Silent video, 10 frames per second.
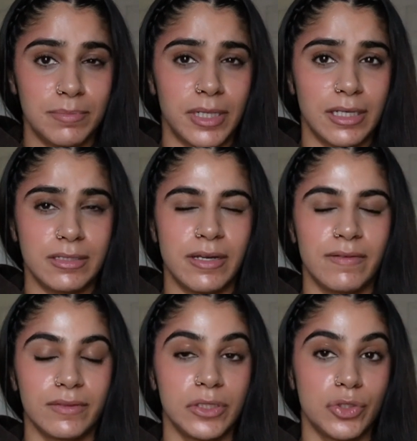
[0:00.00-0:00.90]
but I
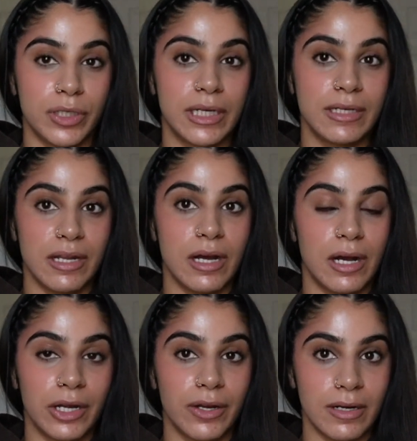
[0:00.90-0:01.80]
definitely trained at a
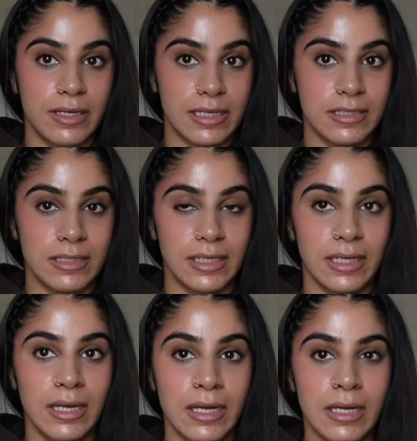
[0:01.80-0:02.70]
higher intensity.